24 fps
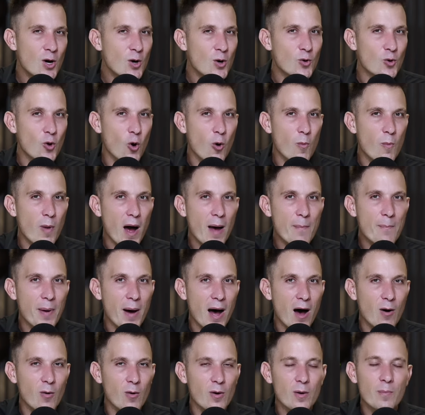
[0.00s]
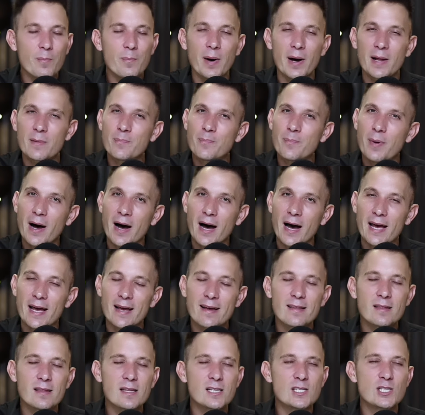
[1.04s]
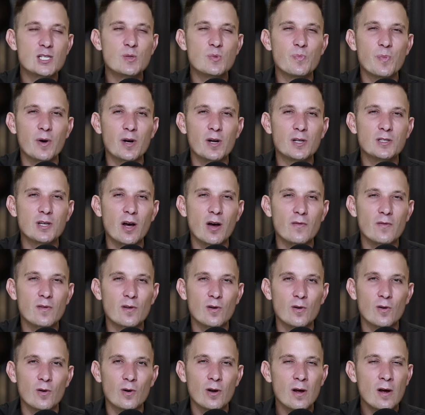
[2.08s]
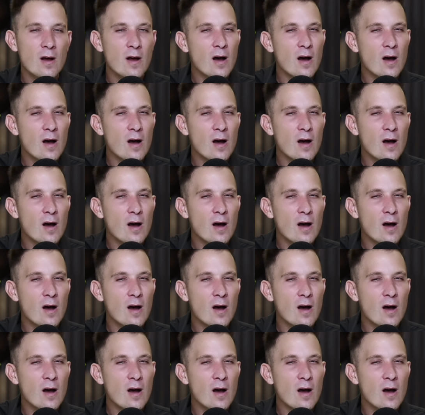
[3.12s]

nor by power, but by the Spirit of the Lord.